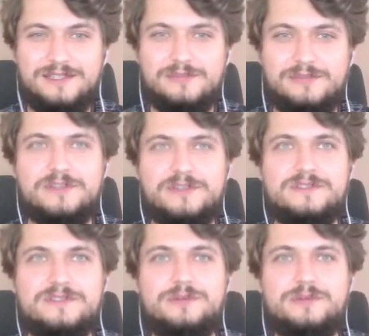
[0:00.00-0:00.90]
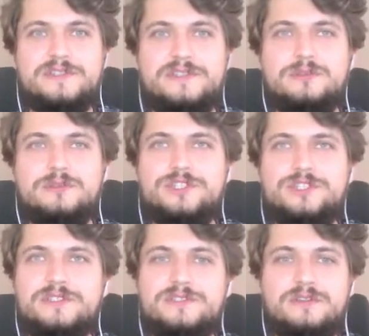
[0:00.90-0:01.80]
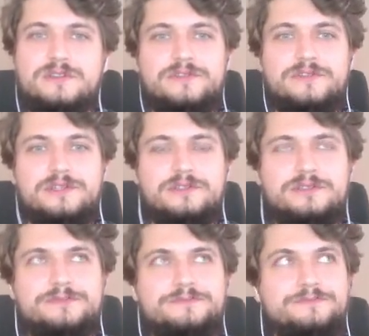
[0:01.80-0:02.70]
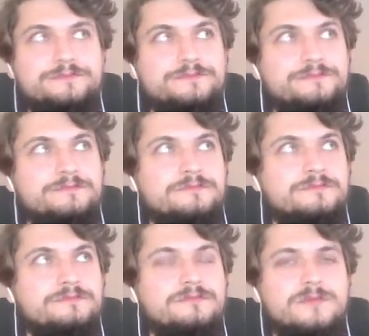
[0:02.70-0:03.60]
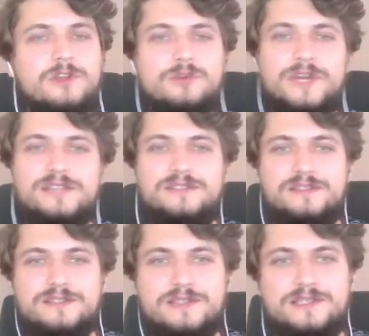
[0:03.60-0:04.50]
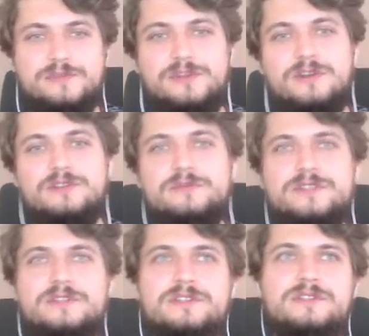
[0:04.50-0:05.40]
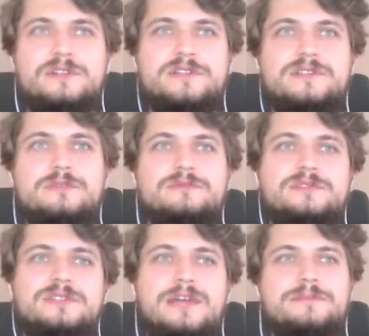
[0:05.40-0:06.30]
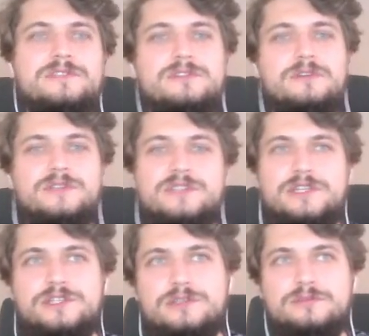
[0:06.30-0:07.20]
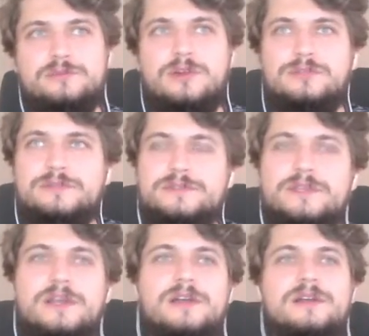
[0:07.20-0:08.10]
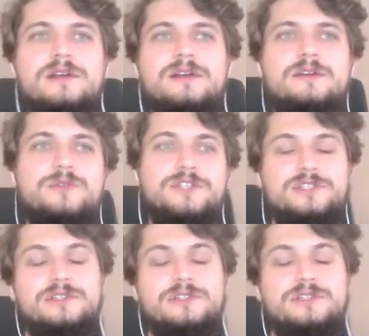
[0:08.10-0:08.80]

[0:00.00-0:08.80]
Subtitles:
because this heuristic solution is not very correct in a sense because there are some time synchronization problems which